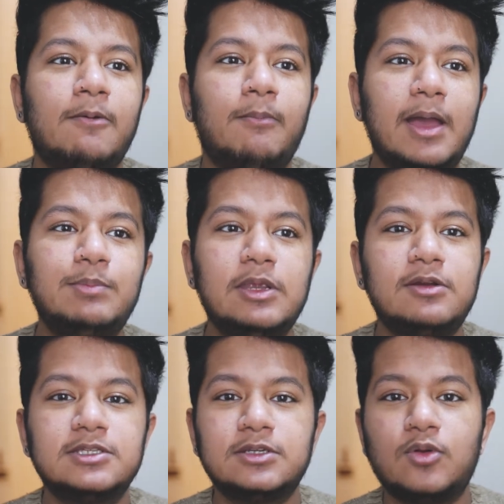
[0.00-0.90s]
my
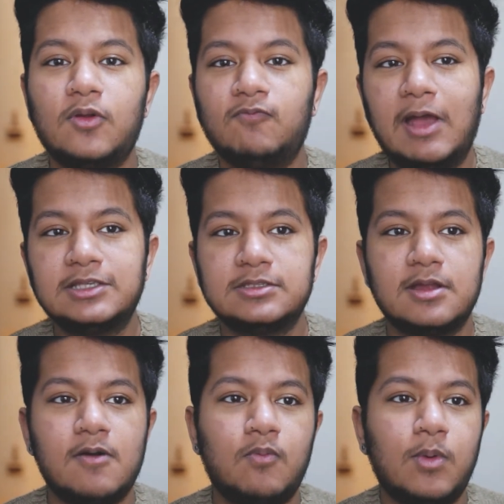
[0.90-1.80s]
beard isn't growing fast
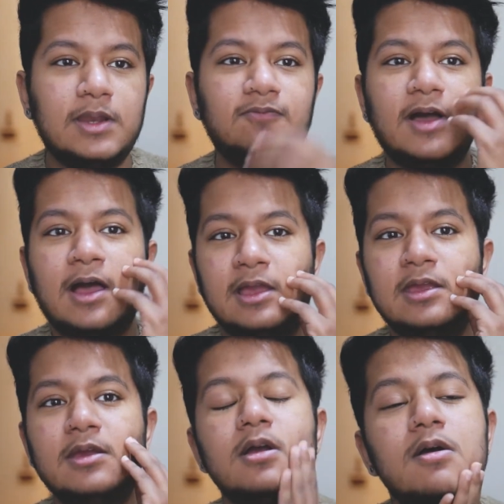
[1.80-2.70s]
enough. What if
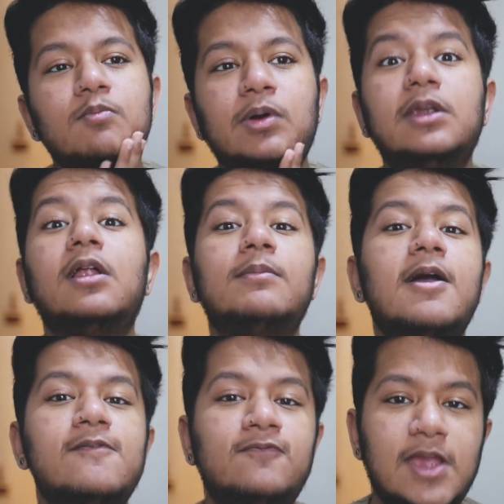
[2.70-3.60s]
I put it on
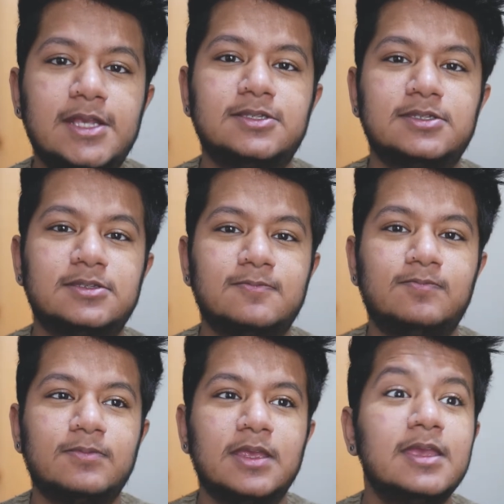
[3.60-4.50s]
my face?
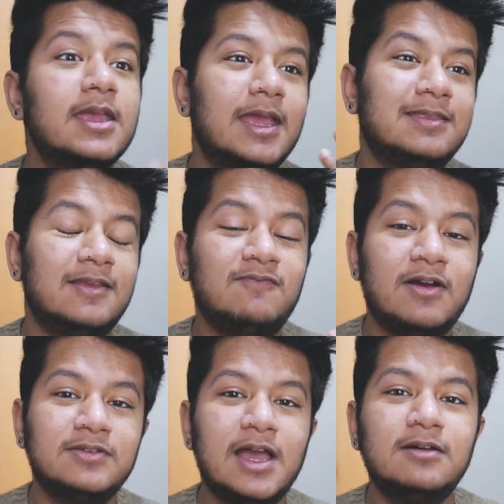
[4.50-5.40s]
and they
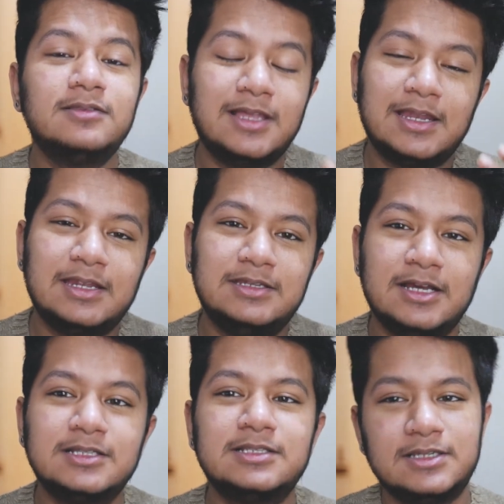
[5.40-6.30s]
found out that it
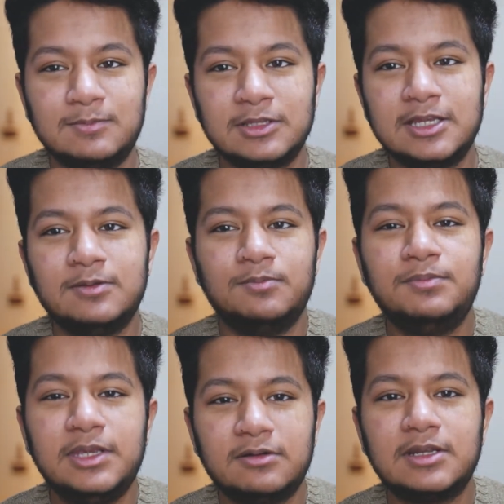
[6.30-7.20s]
does stimulate
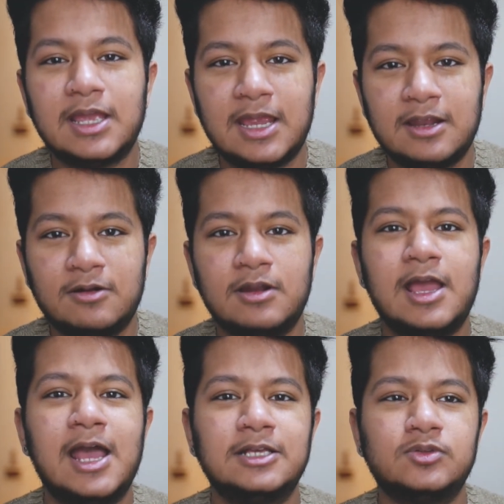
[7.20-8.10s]
beard hair
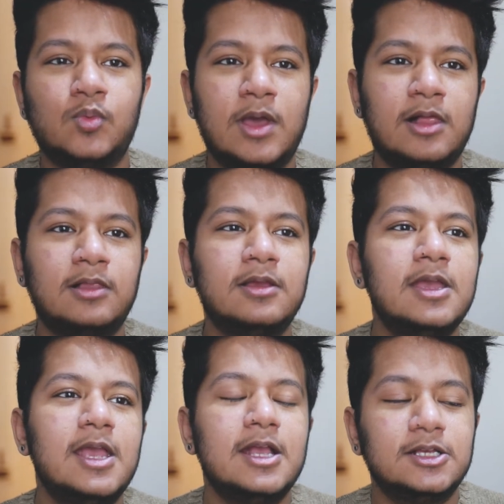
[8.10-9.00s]
as well.
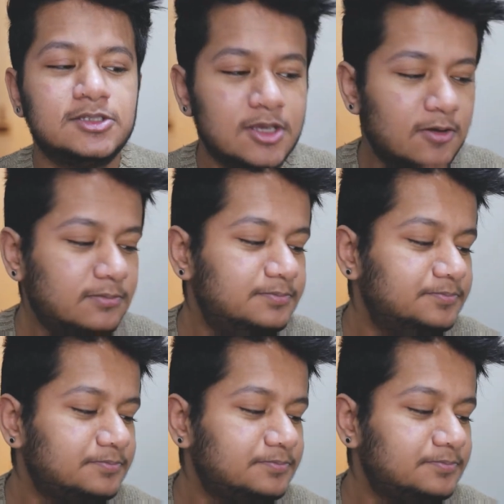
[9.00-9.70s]
So,